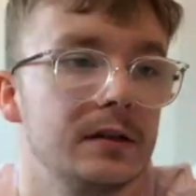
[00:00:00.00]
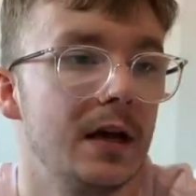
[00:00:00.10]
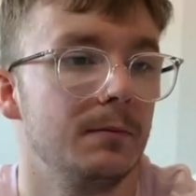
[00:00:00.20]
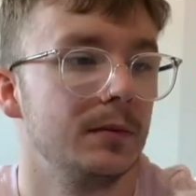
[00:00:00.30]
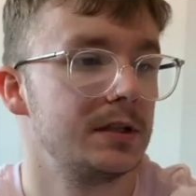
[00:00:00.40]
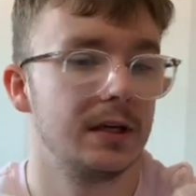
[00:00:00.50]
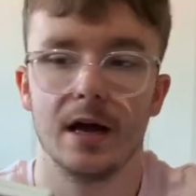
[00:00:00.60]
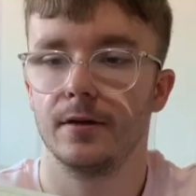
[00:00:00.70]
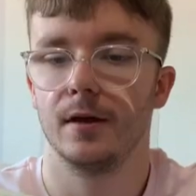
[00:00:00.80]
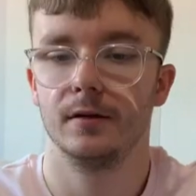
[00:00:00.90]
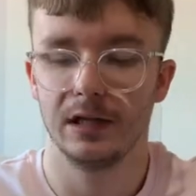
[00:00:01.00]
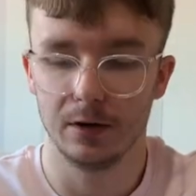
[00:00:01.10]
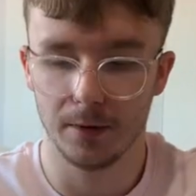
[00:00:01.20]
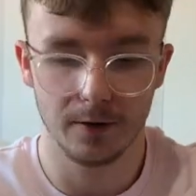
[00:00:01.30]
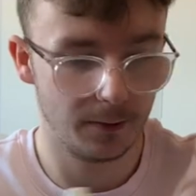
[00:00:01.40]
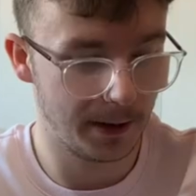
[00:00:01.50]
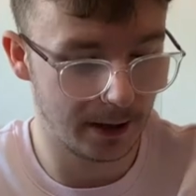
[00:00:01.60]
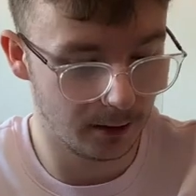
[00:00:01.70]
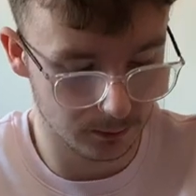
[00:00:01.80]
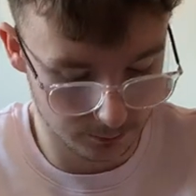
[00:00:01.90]
them together they were both a
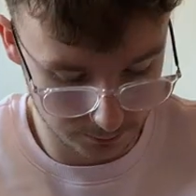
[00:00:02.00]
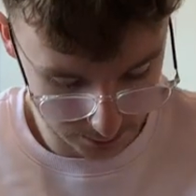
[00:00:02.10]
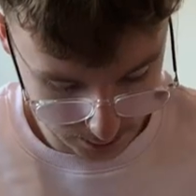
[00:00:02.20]
pound